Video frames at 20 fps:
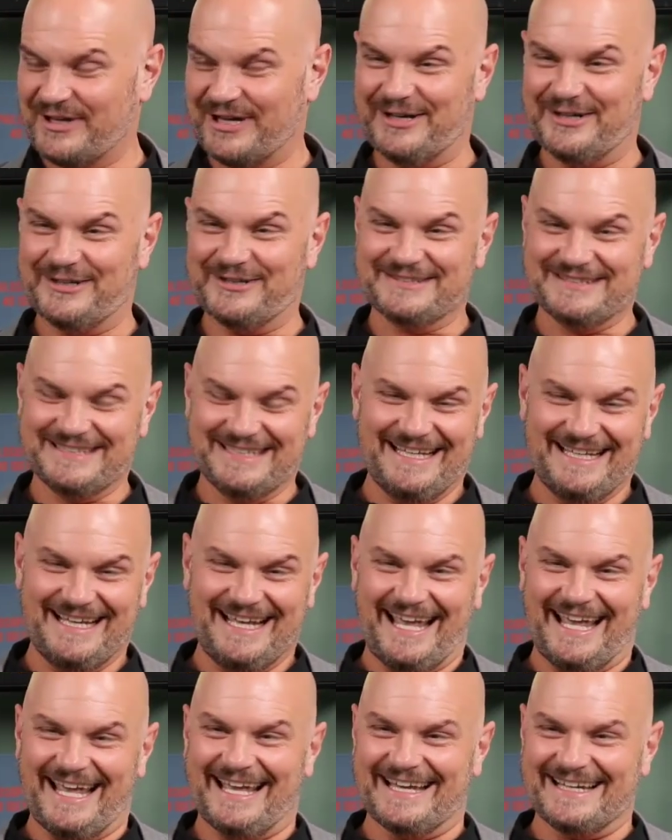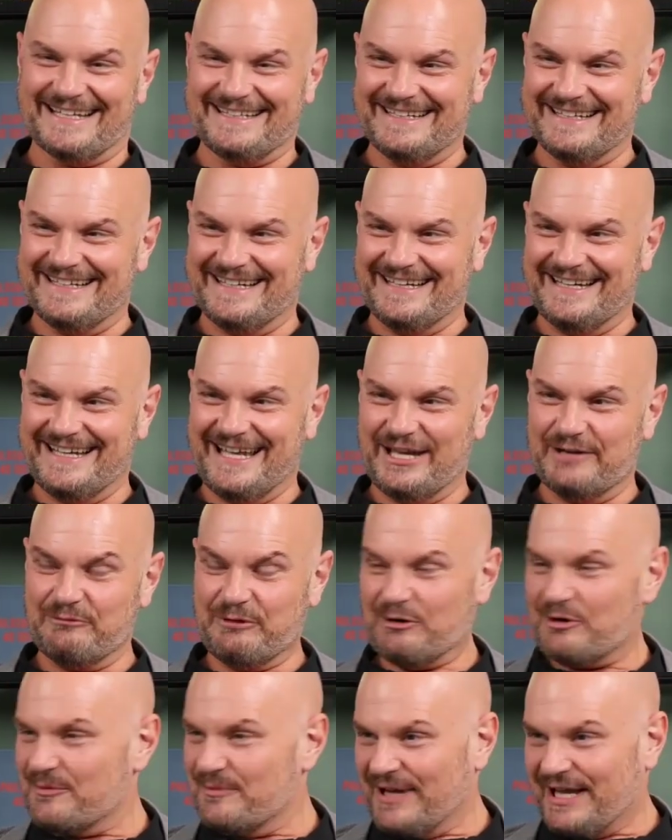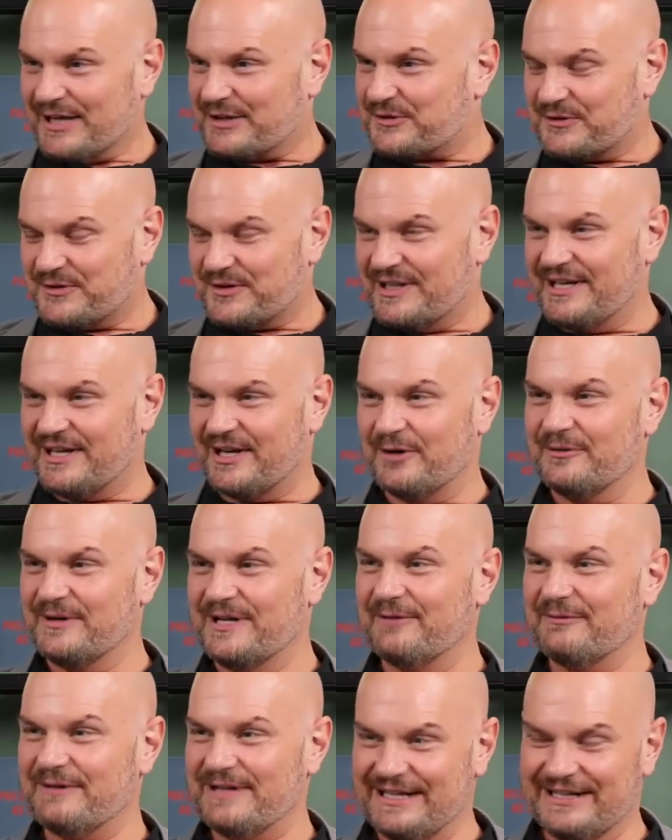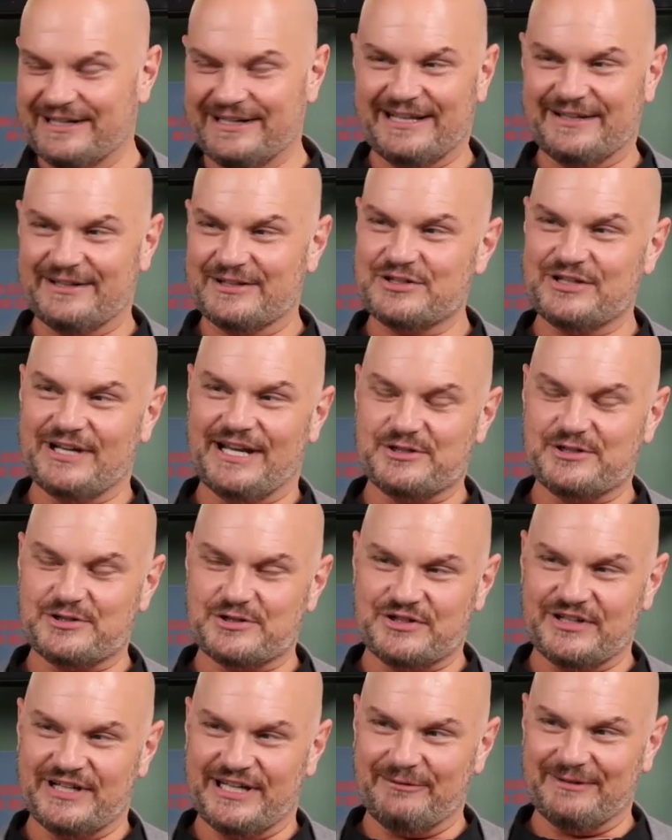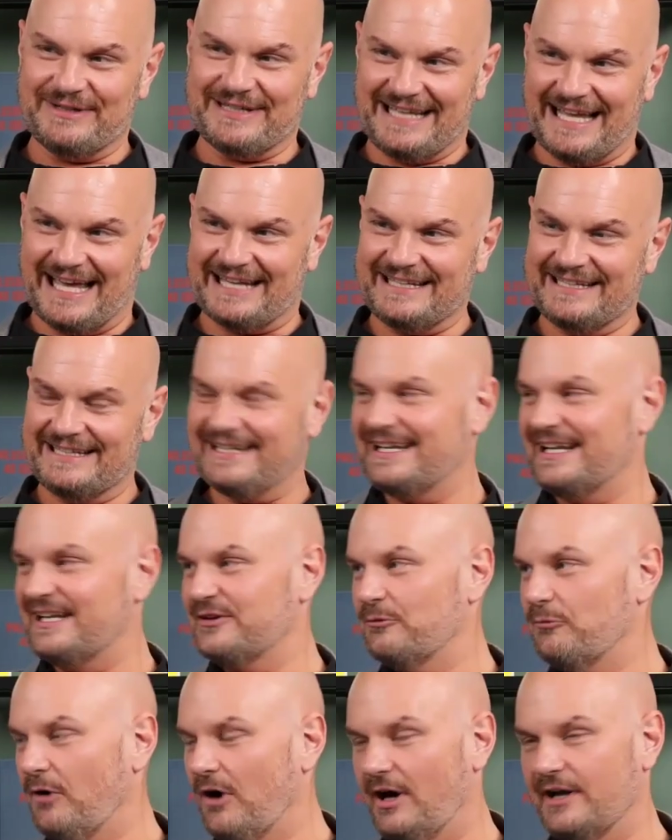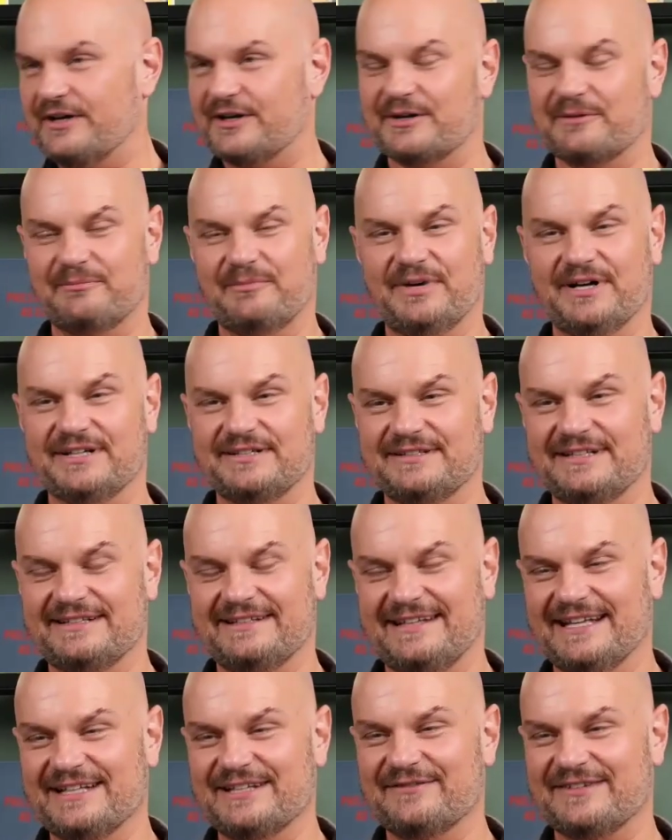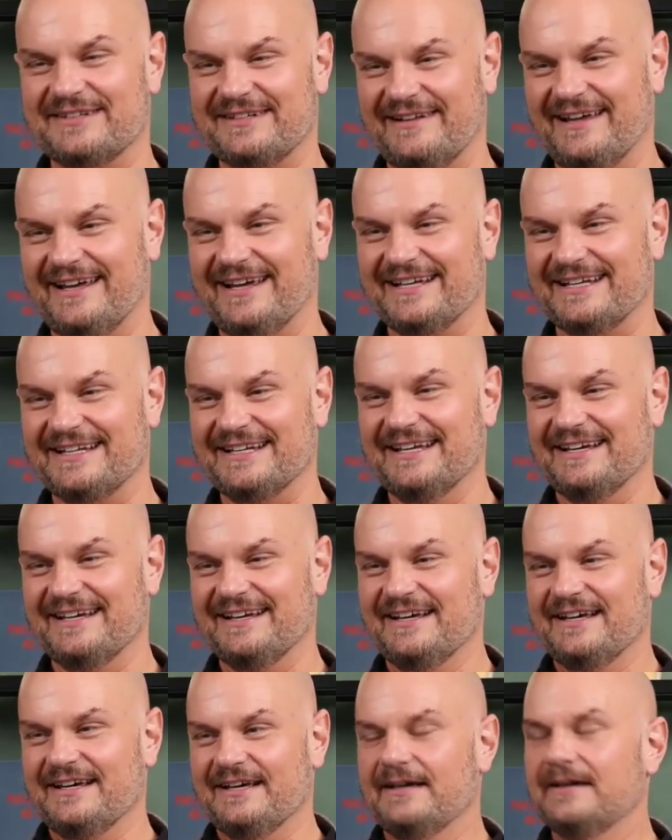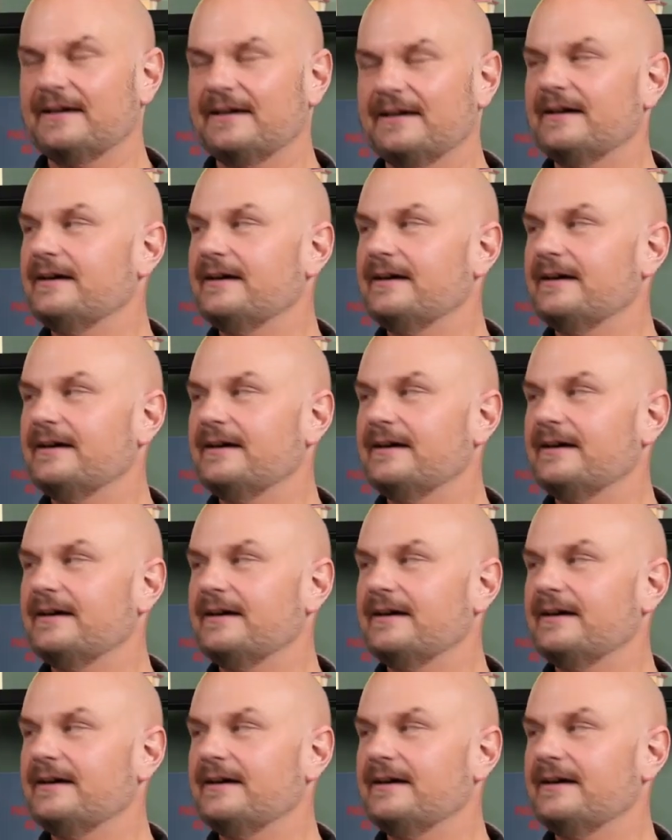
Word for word: so, and uh, and we were mixed. You know, we we hit it on the GHG. We did not hit it on the water. But at the end of the day, you had something